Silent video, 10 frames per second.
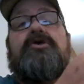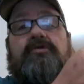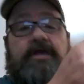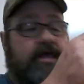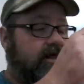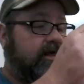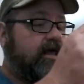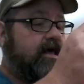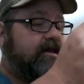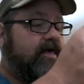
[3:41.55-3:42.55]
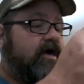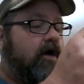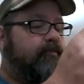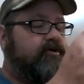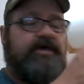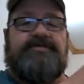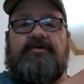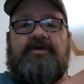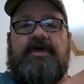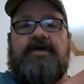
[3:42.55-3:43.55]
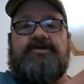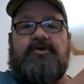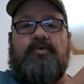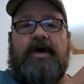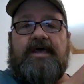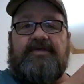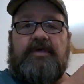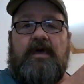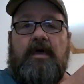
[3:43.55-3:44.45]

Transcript: You need it. Now the hopper sits on the gun 2 ways.